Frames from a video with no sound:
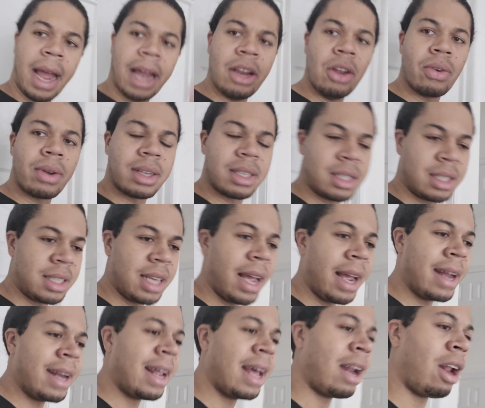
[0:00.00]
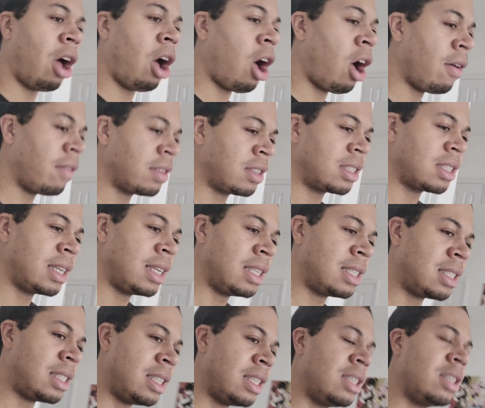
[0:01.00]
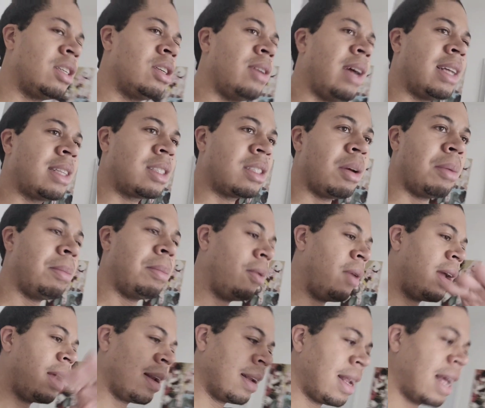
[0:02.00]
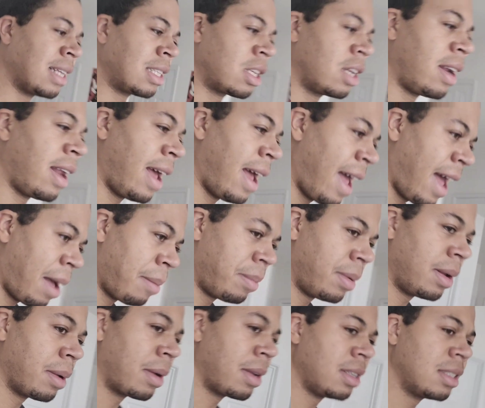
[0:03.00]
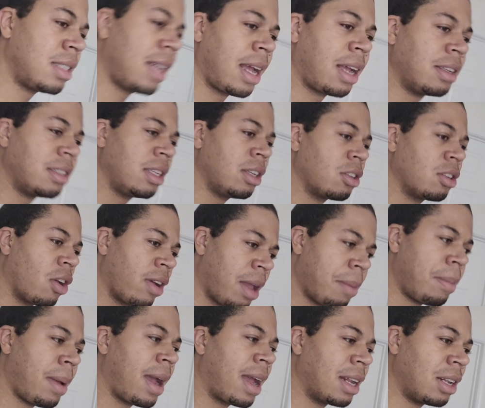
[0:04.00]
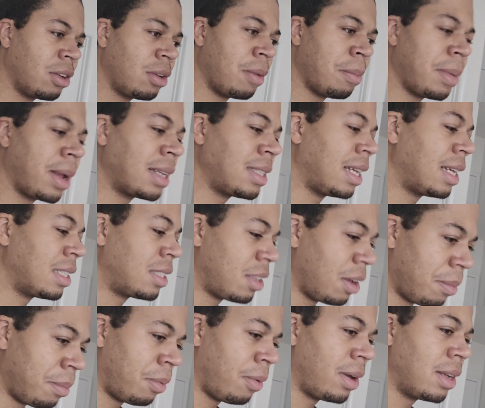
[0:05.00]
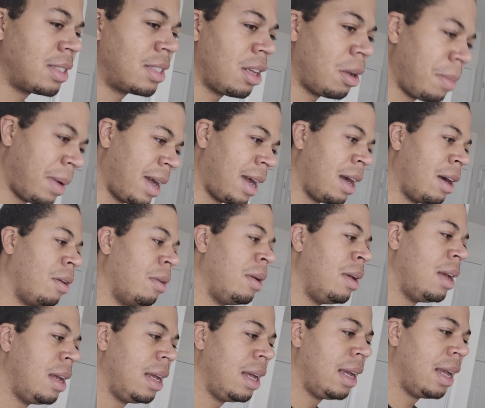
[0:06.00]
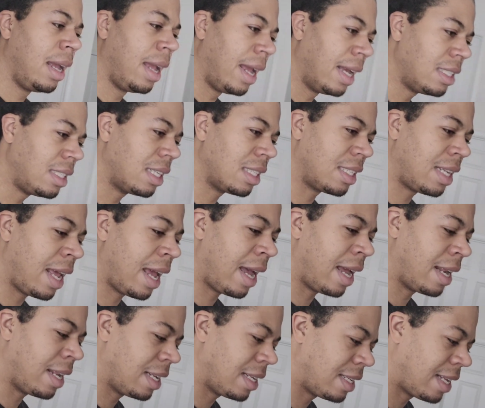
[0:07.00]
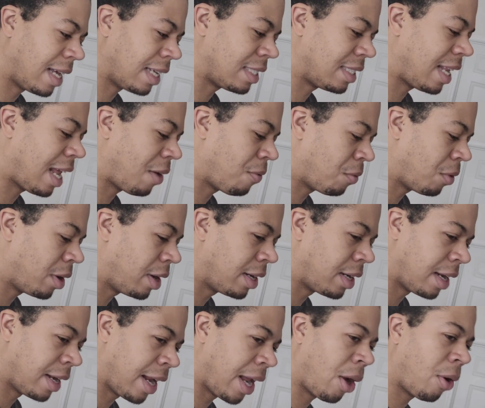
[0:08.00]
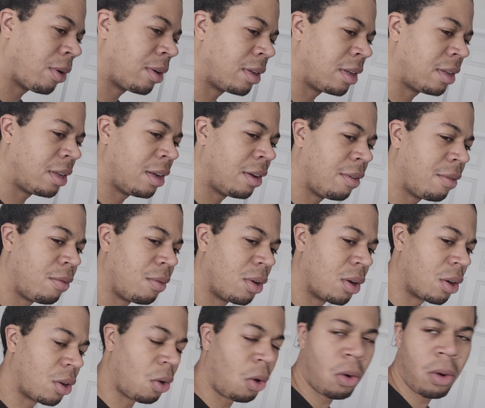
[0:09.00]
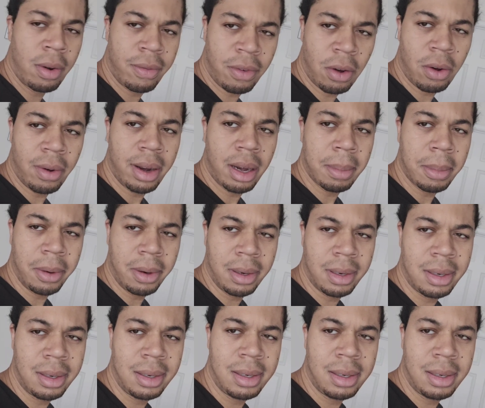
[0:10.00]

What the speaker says: And you can say that obviously still at some point that's going to happen because Sakazino's going to get back into the mix at some point somehow. It's just that that's not really the narrative we're going for anymore.